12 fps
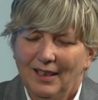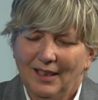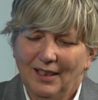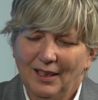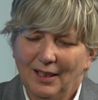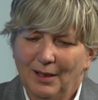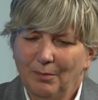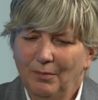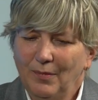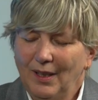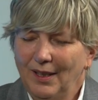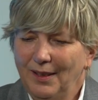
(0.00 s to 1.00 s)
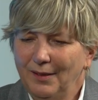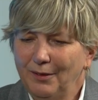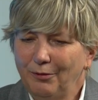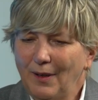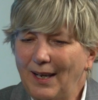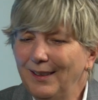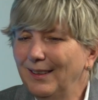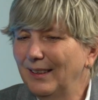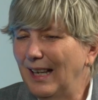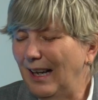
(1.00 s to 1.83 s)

and find an